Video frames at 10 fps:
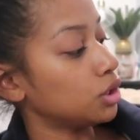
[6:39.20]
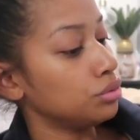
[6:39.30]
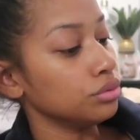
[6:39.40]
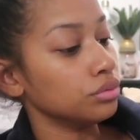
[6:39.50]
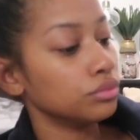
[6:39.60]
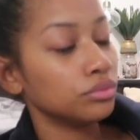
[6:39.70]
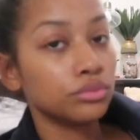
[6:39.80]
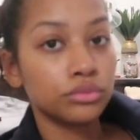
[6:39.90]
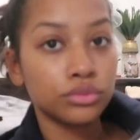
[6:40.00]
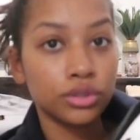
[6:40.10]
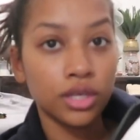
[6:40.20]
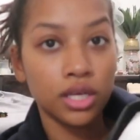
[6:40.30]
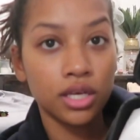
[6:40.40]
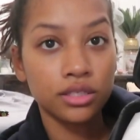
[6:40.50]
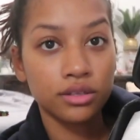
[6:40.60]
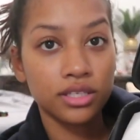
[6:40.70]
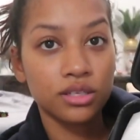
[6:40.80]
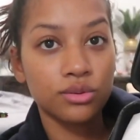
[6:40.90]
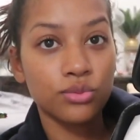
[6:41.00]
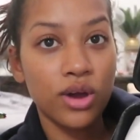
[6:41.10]
Ooh. So
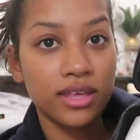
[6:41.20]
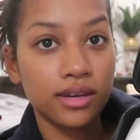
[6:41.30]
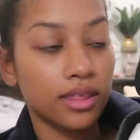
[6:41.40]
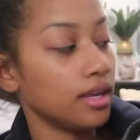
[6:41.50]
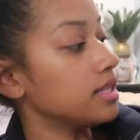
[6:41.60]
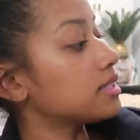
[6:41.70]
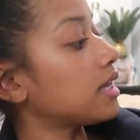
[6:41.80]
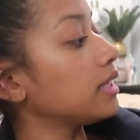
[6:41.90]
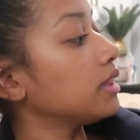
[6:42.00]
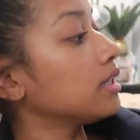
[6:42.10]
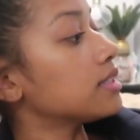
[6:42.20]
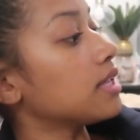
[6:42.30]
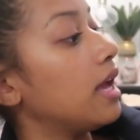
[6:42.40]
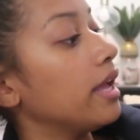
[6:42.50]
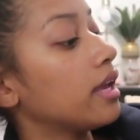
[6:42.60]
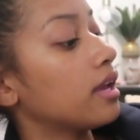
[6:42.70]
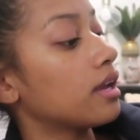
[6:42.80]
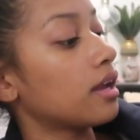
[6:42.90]
this is what the inside looks like.